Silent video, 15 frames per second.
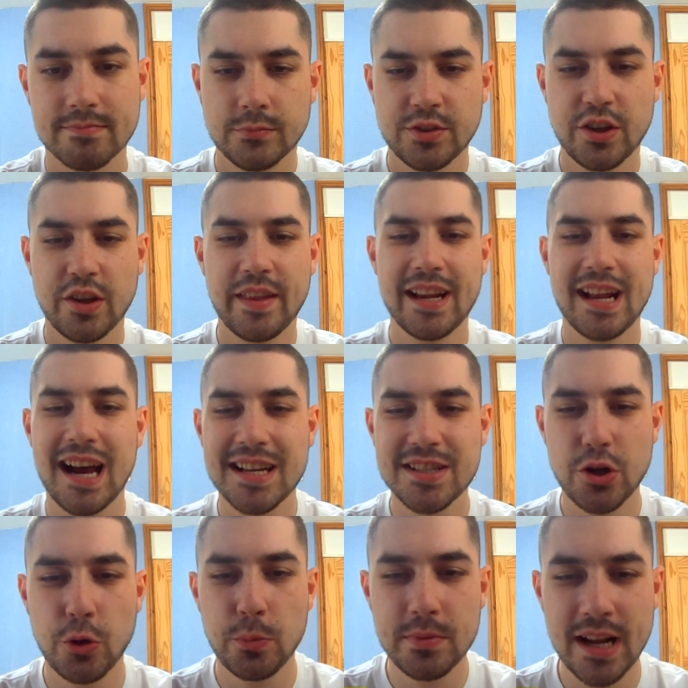So then, guys,
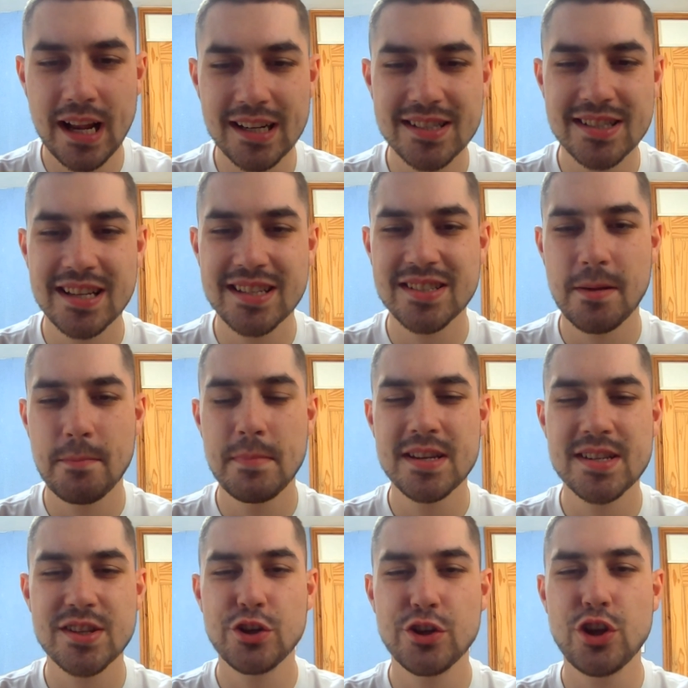up next it's a
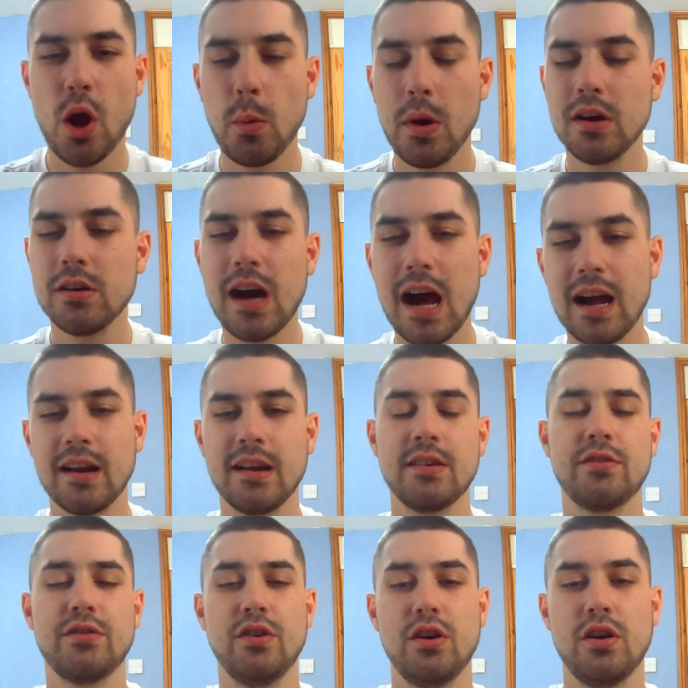Mr. Noa Lang.
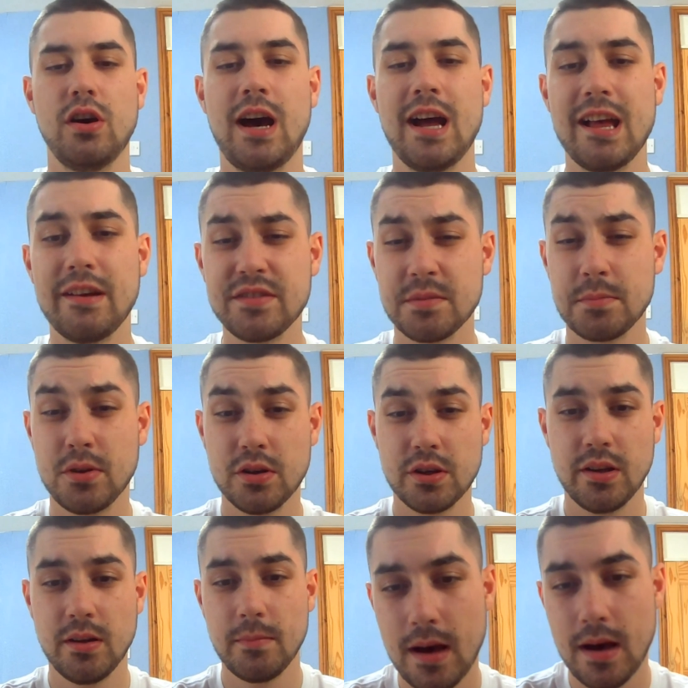So I have
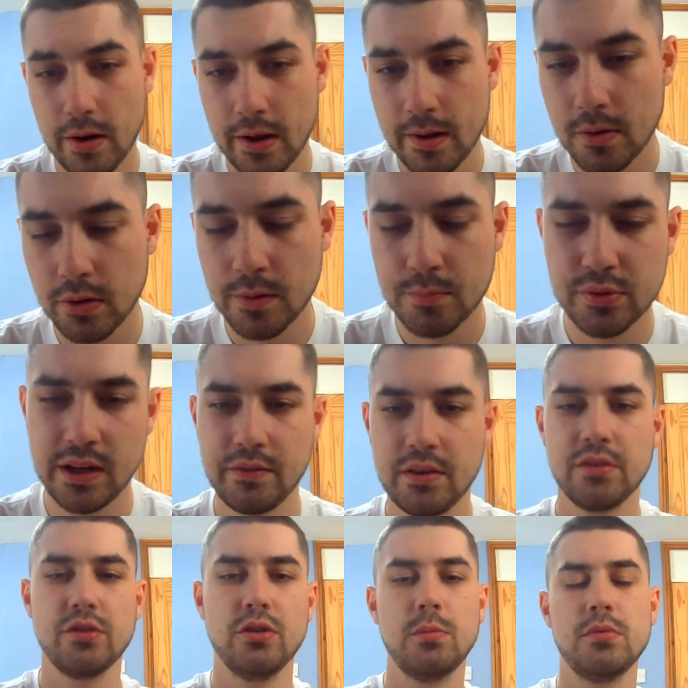spoken about him on a
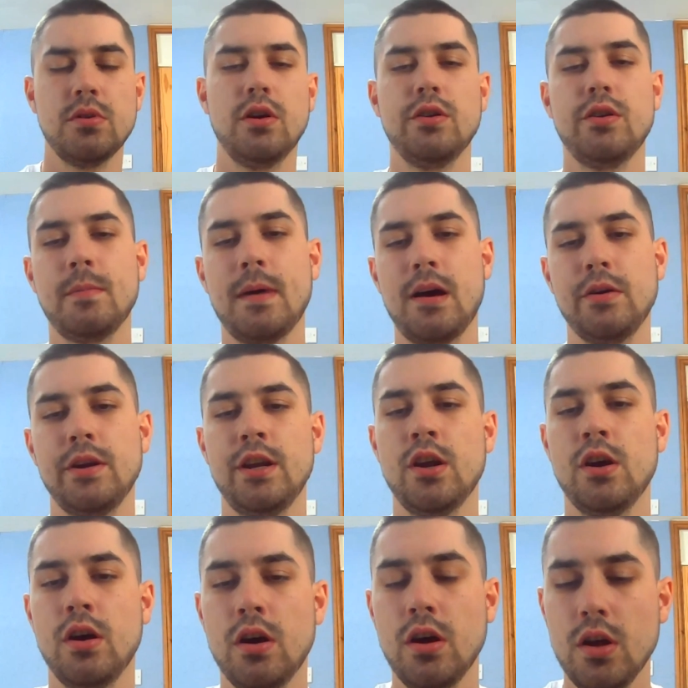previous upload about you know